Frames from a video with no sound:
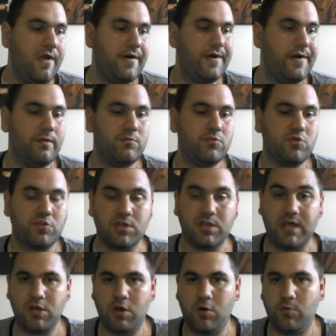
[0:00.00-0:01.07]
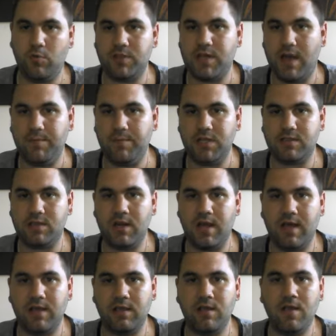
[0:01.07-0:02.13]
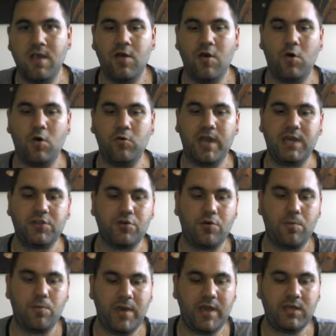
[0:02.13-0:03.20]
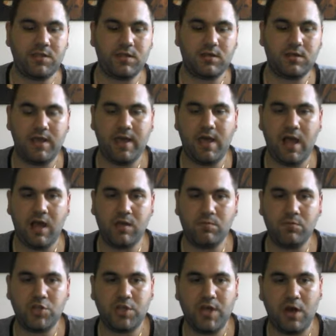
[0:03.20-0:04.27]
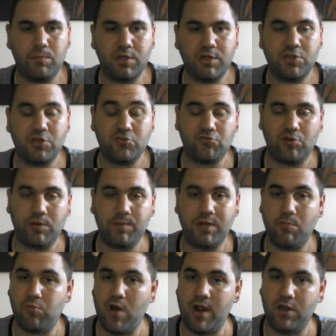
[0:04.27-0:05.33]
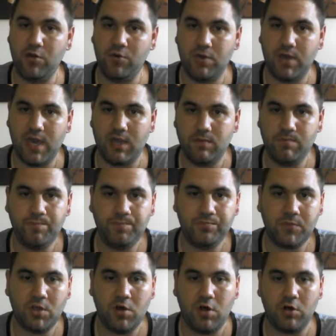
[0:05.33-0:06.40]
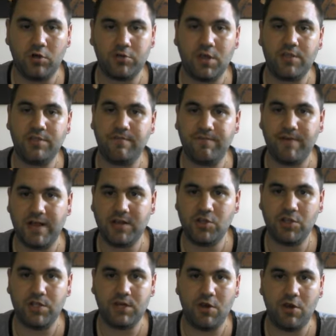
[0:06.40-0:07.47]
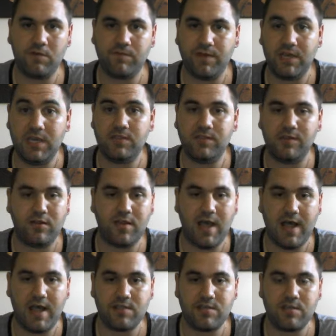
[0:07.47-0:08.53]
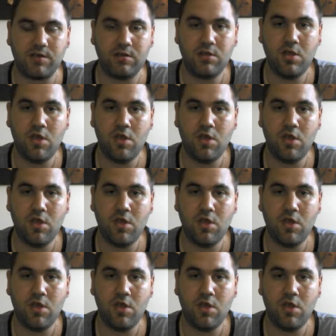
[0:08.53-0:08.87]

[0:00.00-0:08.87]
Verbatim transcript: um, just to let you know what's happening tonight okay so basically I shall be streaming a brand new game called The Vanishing of Ethan Carter